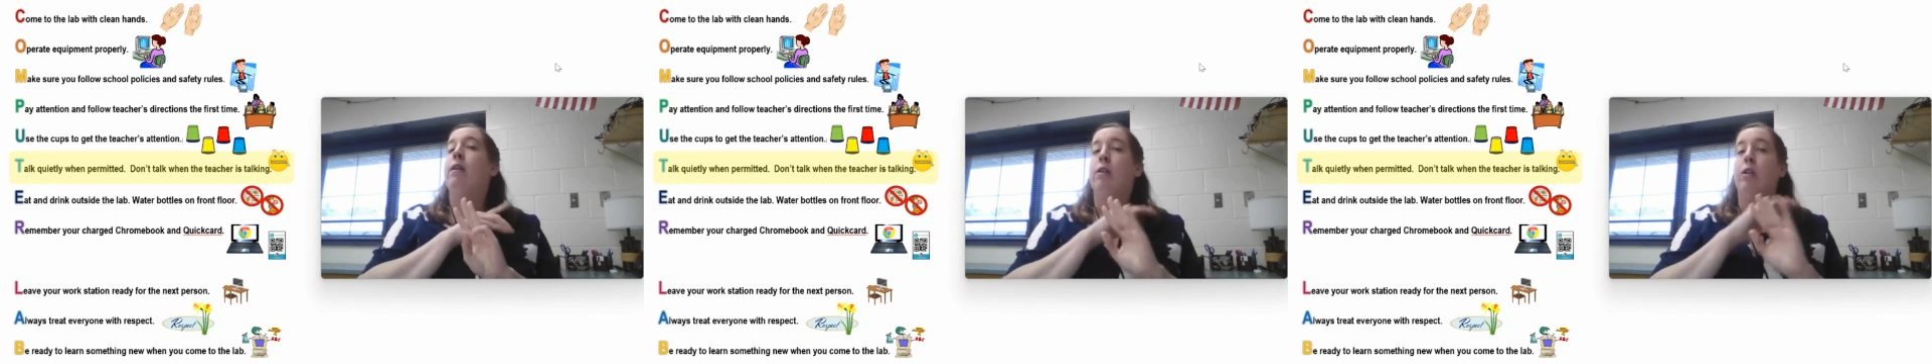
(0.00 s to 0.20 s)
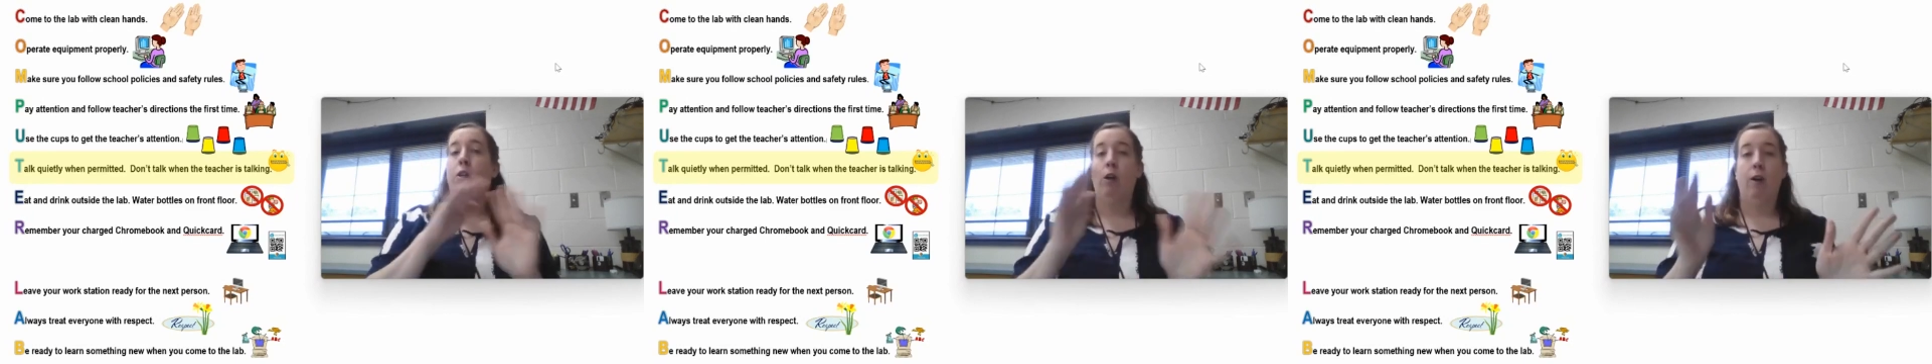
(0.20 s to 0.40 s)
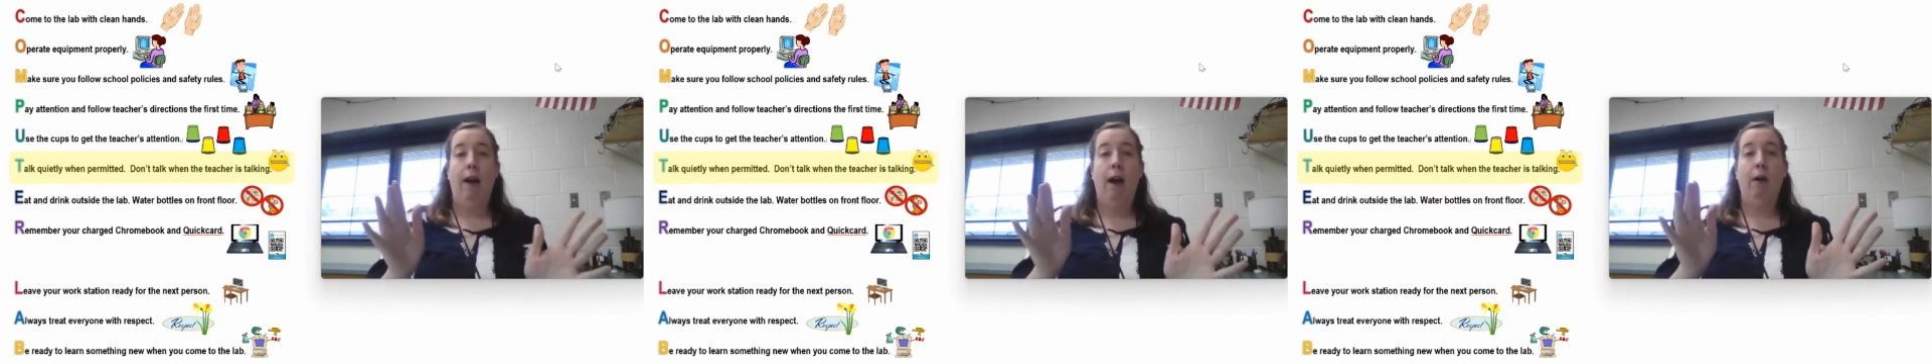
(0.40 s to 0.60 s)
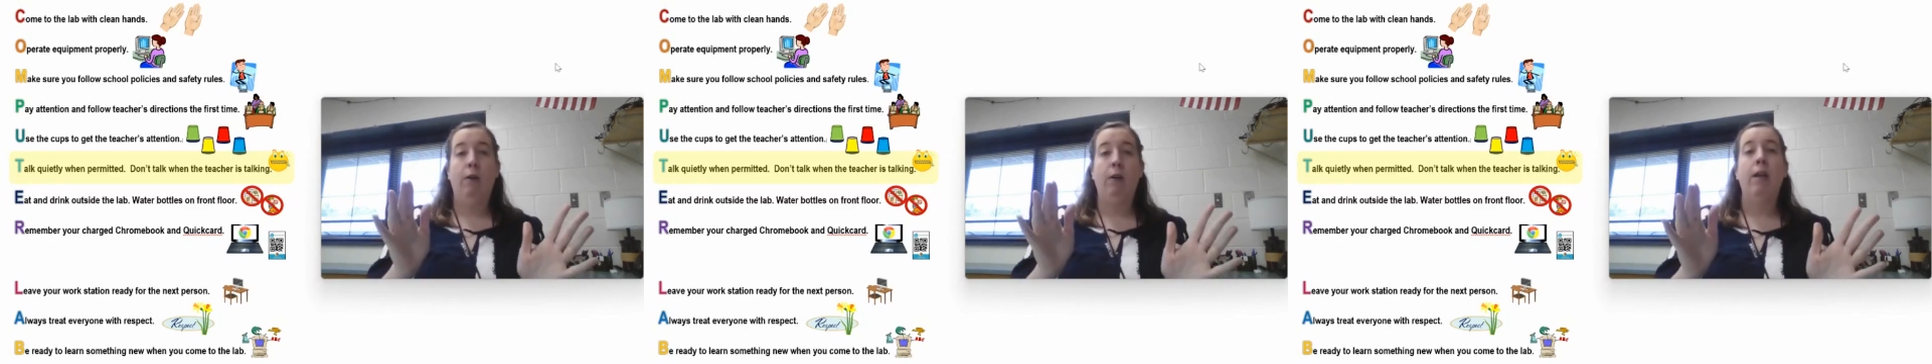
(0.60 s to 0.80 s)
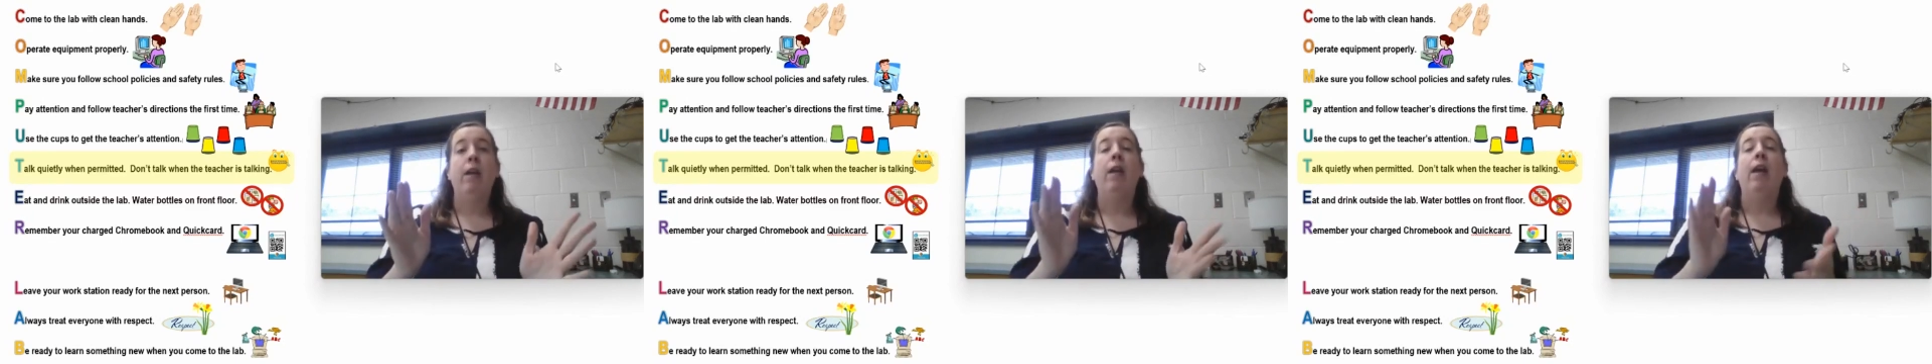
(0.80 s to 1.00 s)
you're out,
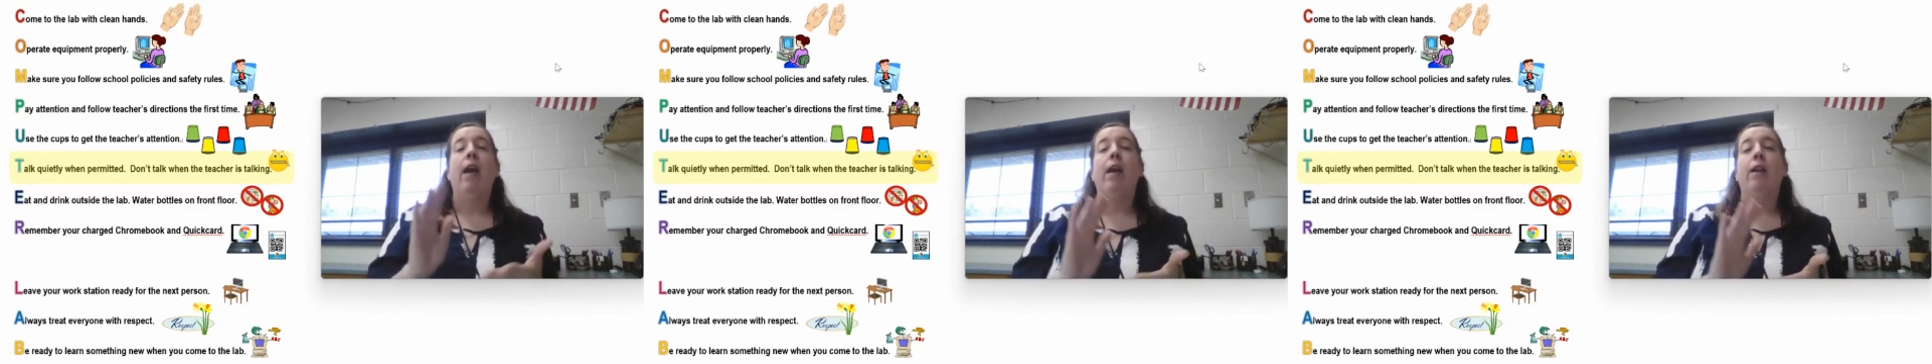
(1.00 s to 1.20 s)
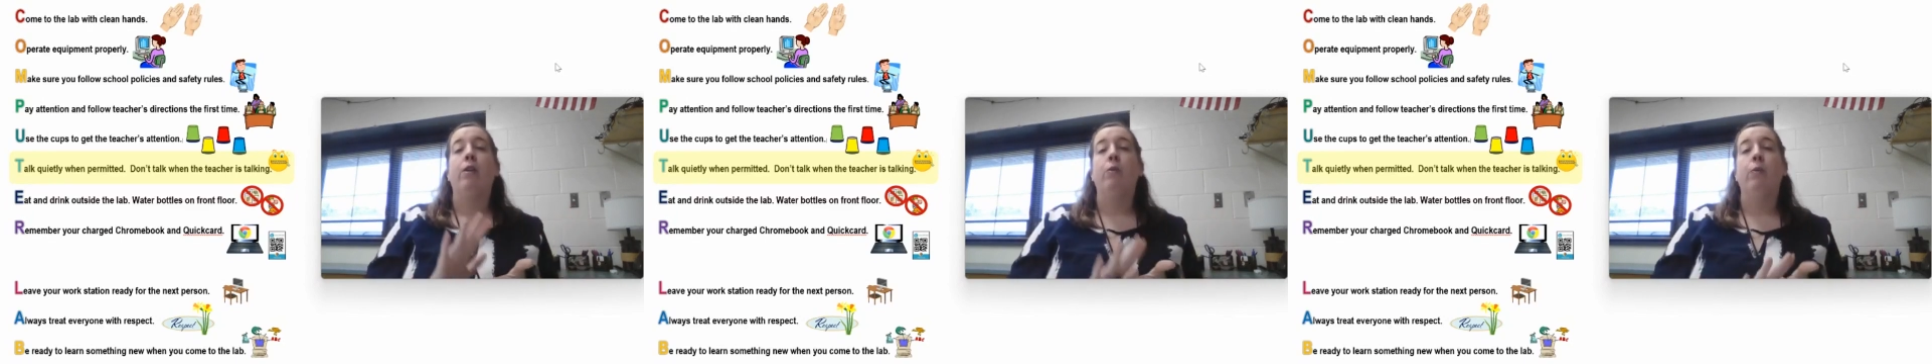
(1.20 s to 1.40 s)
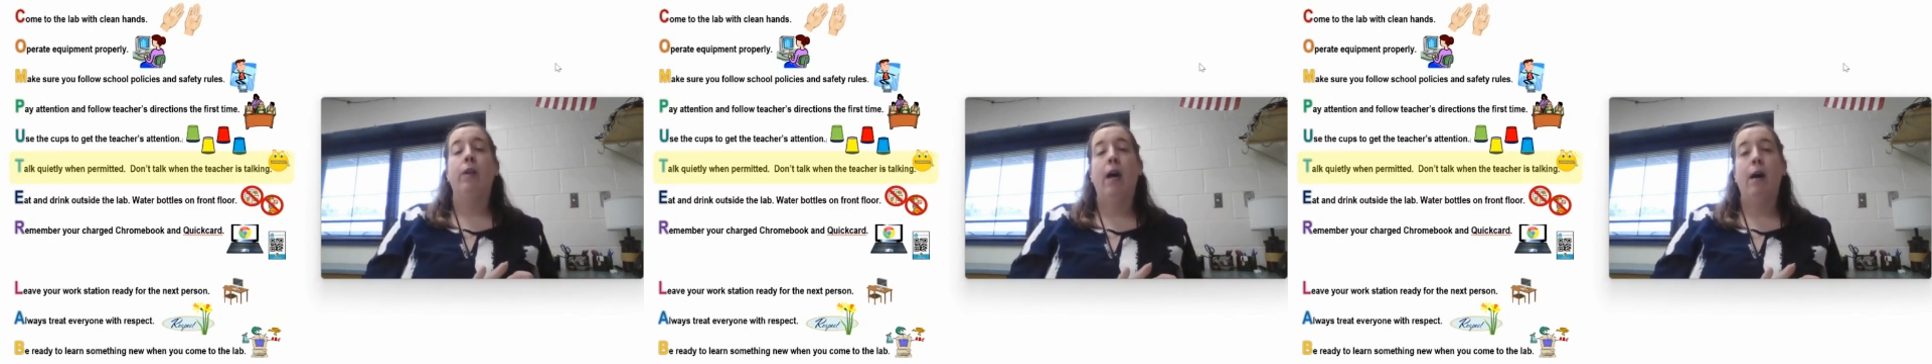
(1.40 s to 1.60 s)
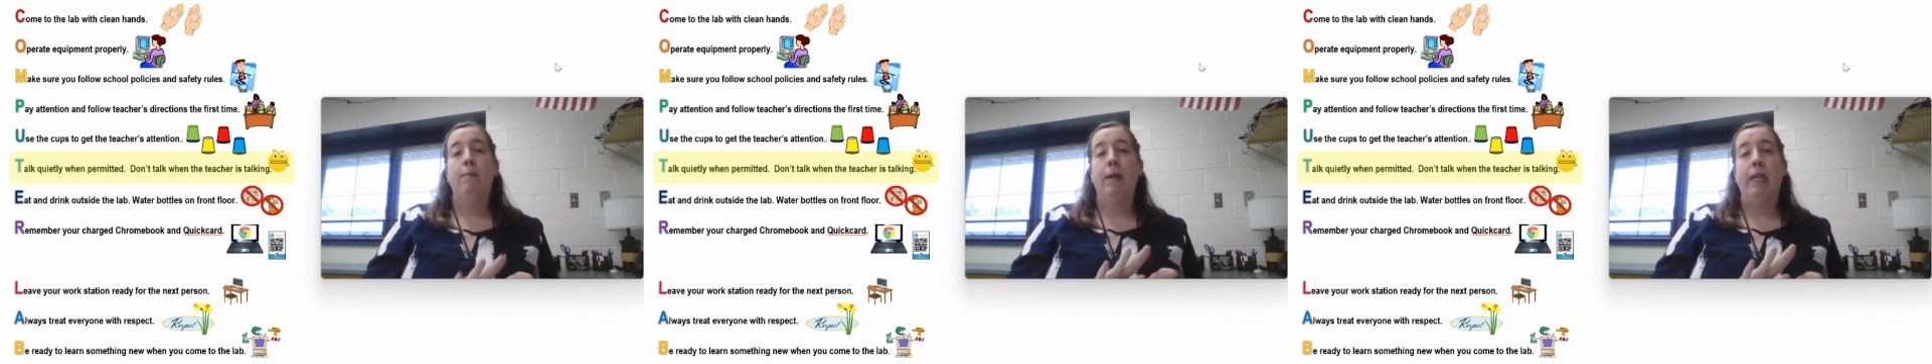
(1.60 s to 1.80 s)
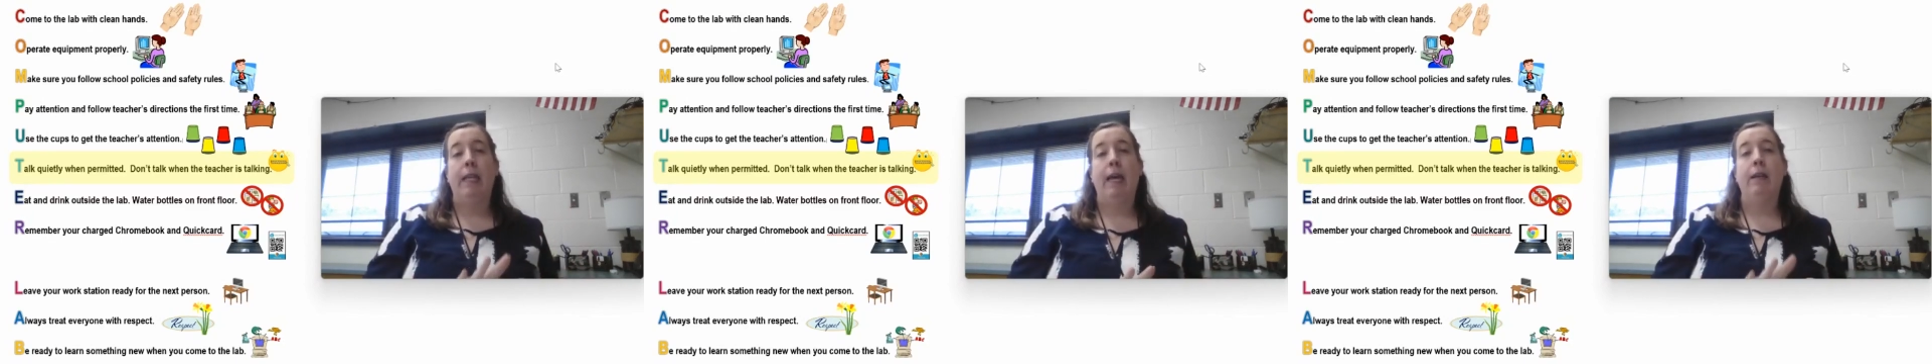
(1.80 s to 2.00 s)
and you will not
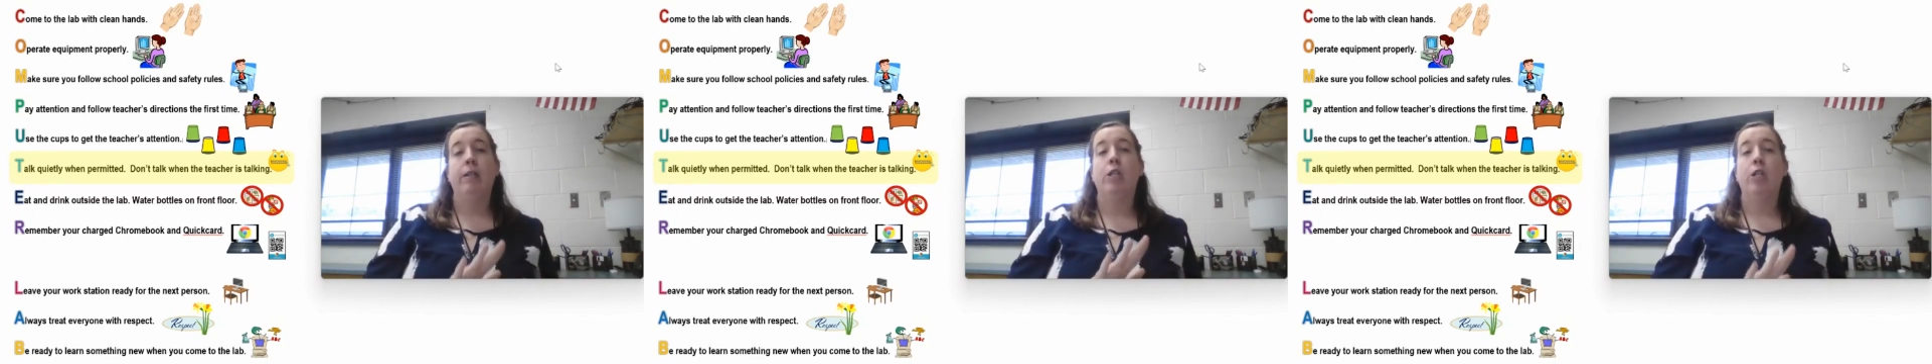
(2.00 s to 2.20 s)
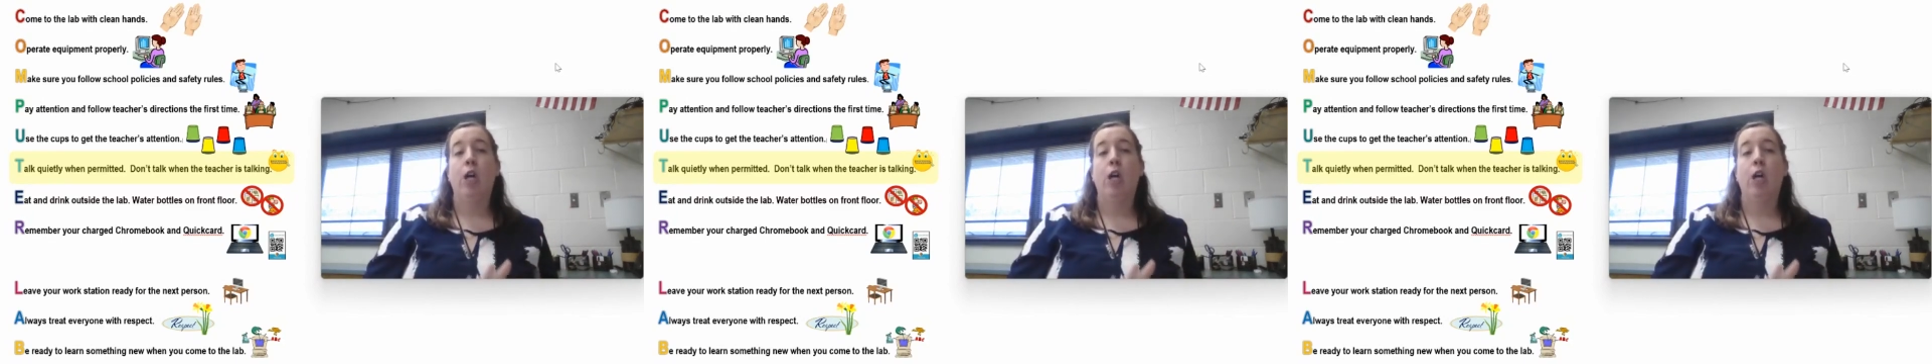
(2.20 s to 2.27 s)
be allowed to